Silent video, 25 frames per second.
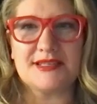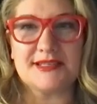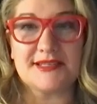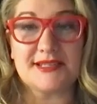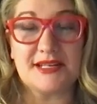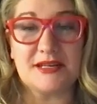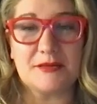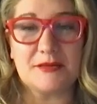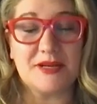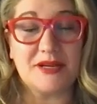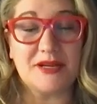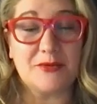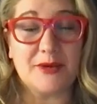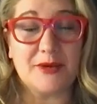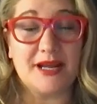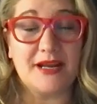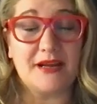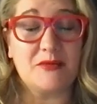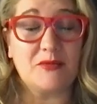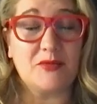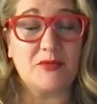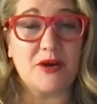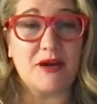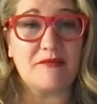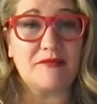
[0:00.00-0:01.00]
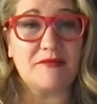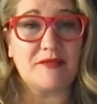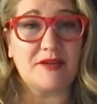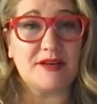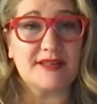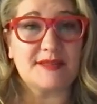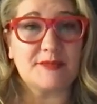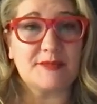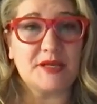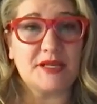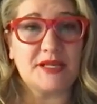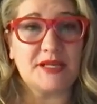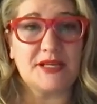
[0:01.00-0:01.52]
is going to be a random
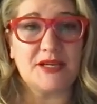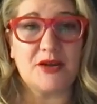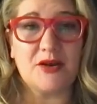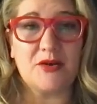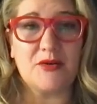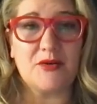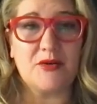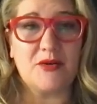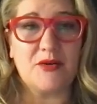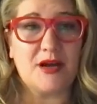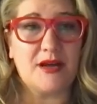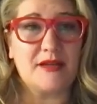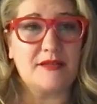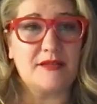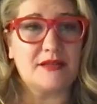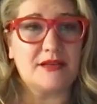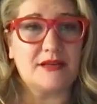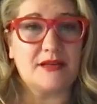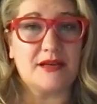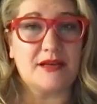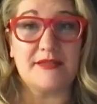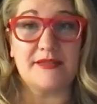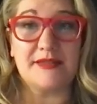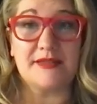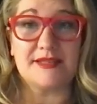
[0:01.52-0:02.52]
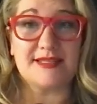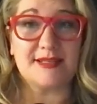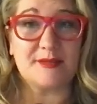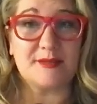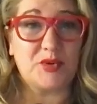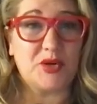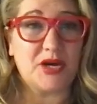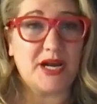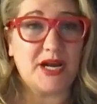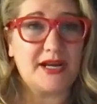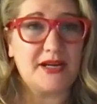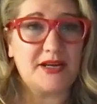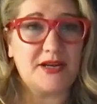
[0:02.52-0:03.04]
reference, but on the
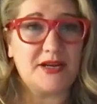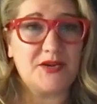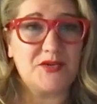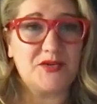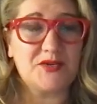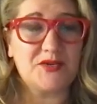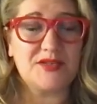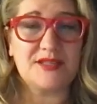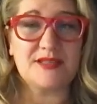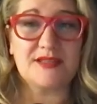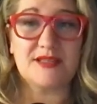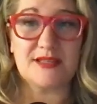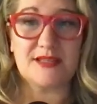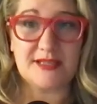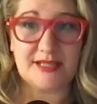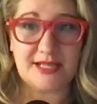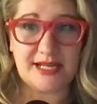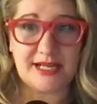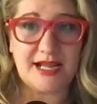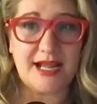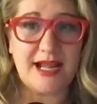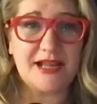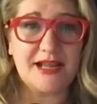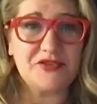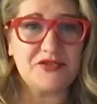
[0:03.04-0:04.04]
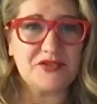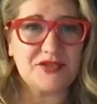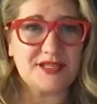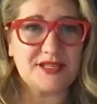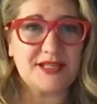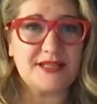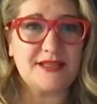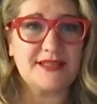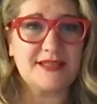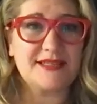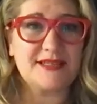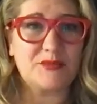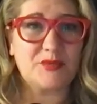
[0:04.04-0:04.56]
Sopranos, the psychiatrist
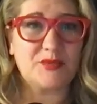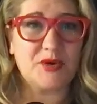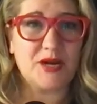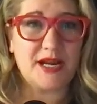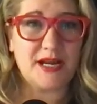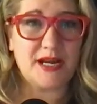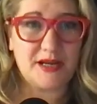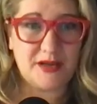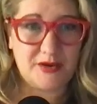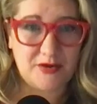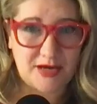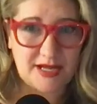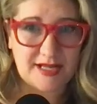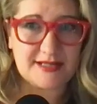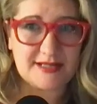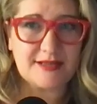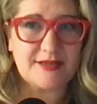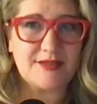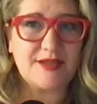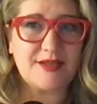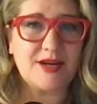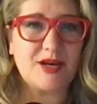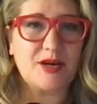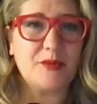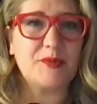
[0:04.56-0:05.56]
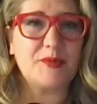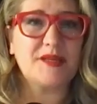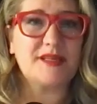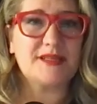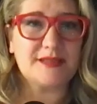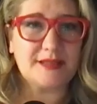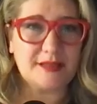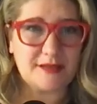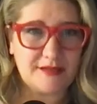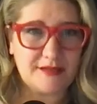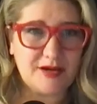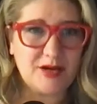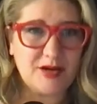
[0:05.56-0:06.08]
on the Soprano has a therapist.
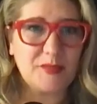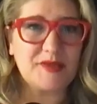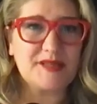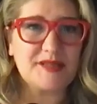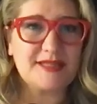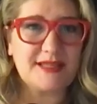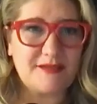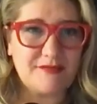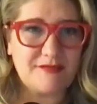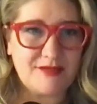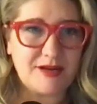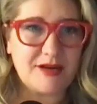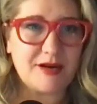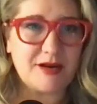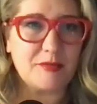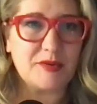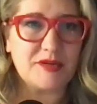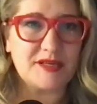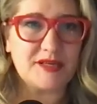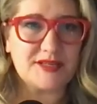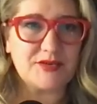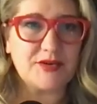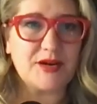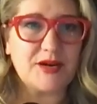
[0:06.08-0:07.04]
Like therapists have therapists,